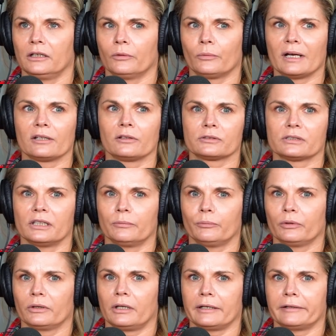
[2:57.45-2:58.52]
a regular
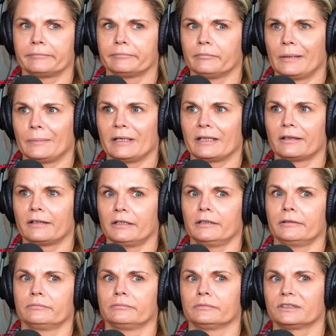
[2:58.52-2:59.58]
tip with like maybe a
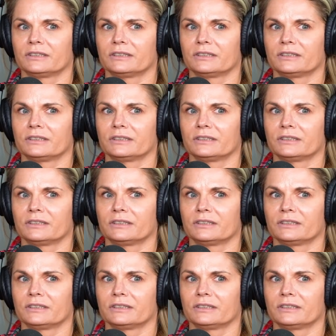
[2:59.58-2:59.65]
thin